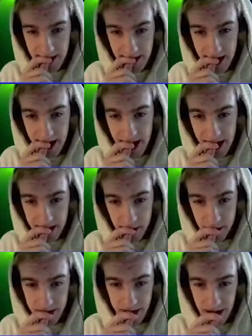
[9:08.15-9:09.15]
I hate
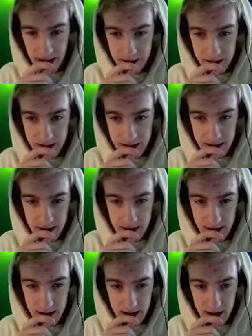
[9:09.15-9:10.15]
it when that happens.
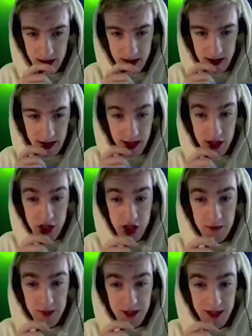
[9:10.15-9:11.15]
It,
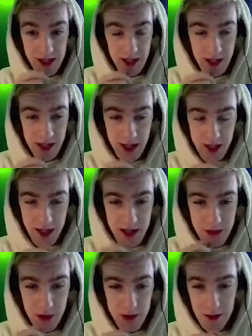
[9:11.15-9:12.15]
legitimately, that
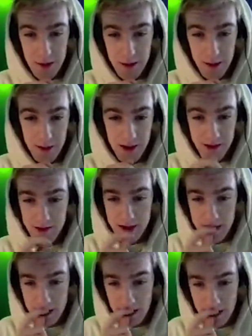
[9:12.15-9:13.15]
is one of my pet
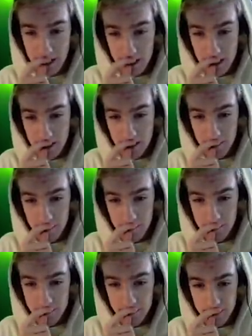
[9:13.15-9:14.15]
peeves.
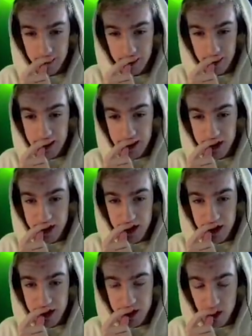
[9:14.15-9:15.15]
It's
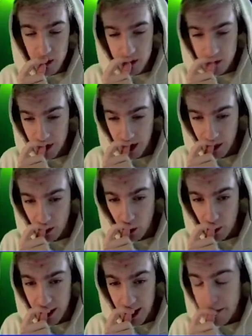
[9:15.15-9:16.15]
so annoying
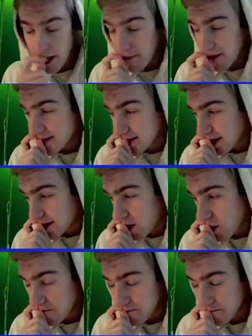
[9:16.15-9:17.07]
when I bite my tongue.